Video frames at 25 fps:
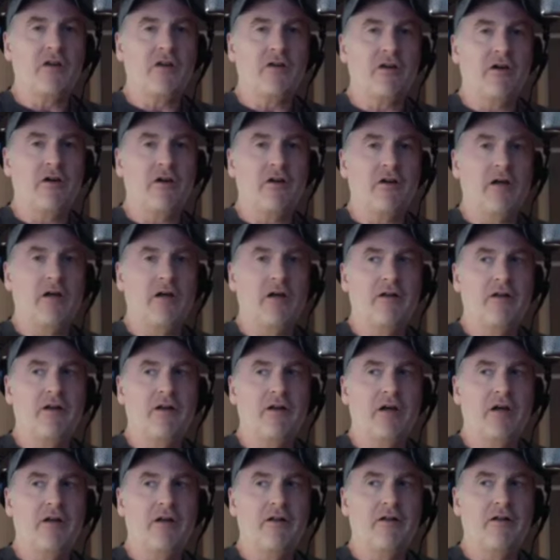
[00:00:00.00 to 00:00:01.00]

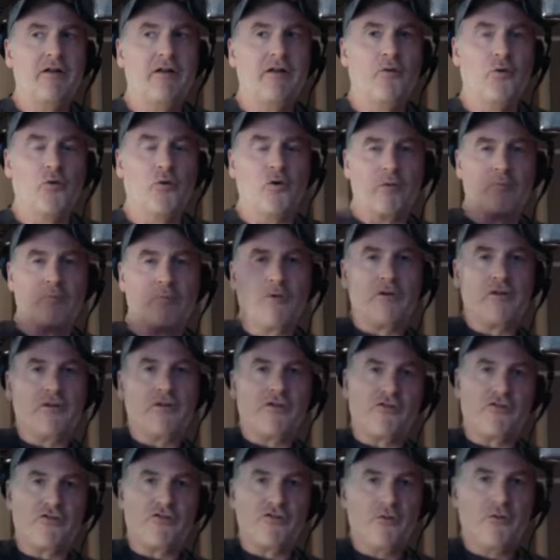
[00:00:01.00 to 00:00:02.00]
and Warner
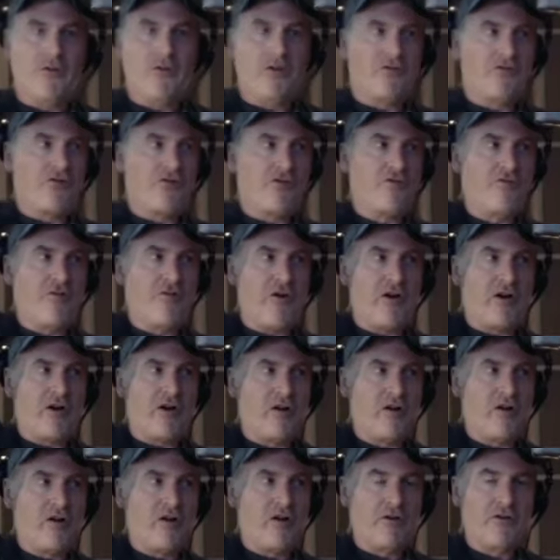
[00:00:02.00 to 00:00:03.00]
Brothers Studios is very
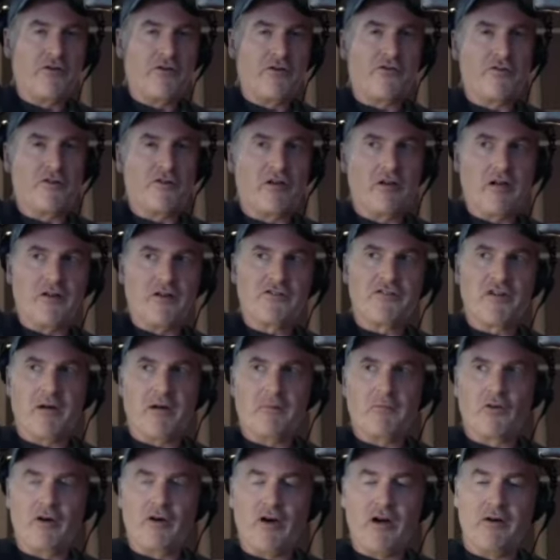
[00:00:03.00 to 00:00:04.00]
close in the lunchtime
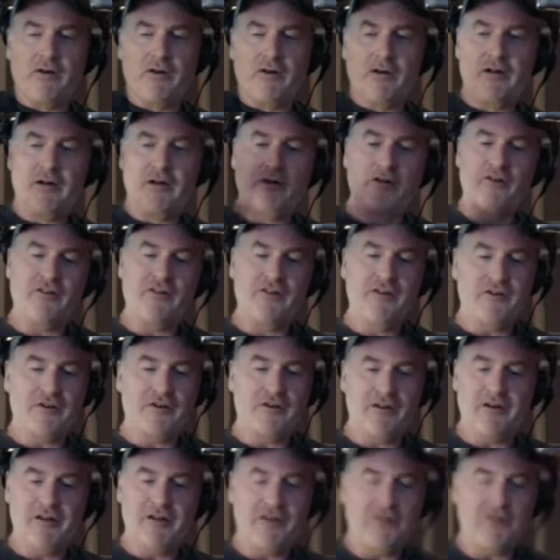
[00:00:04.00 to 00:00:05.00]
crowd, and
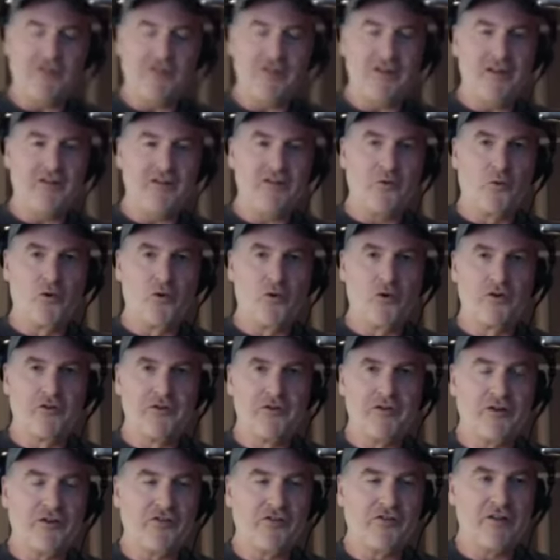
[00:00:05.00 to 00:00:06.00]
any city in the world you
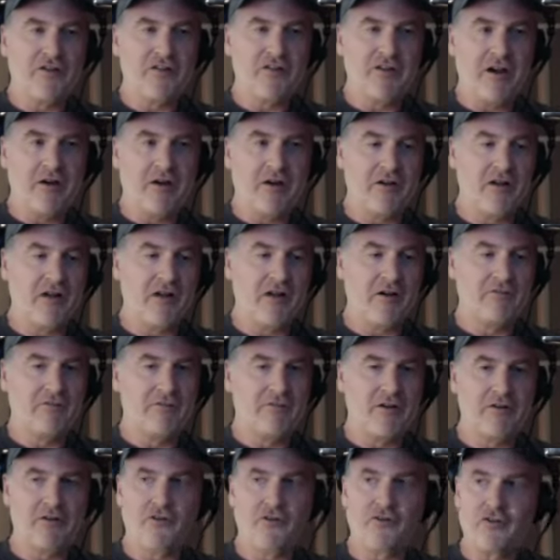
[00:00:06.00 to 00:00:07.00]
can sit down
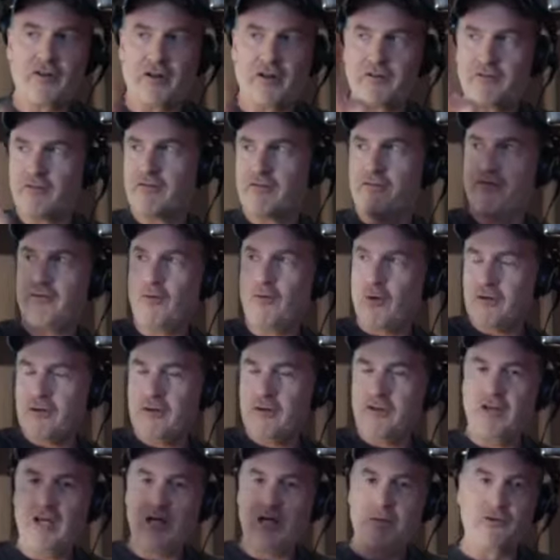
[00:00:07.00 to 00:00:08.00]
and there's like 4 of the
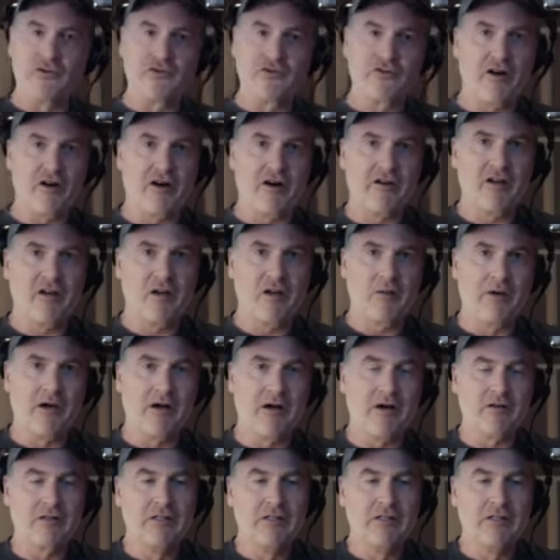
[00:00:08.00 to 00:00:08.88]
tables talking about